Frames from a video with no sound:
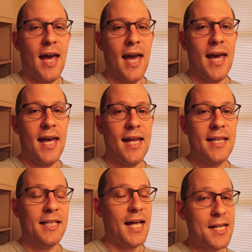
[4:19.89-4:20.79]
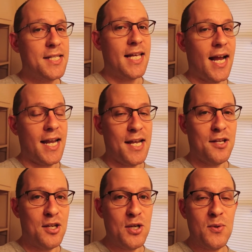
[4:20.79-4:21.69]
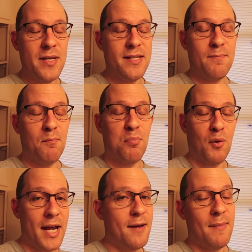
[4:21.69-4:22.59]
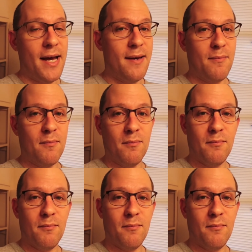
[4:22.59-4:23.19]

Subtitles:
and the last thing I need to do is break my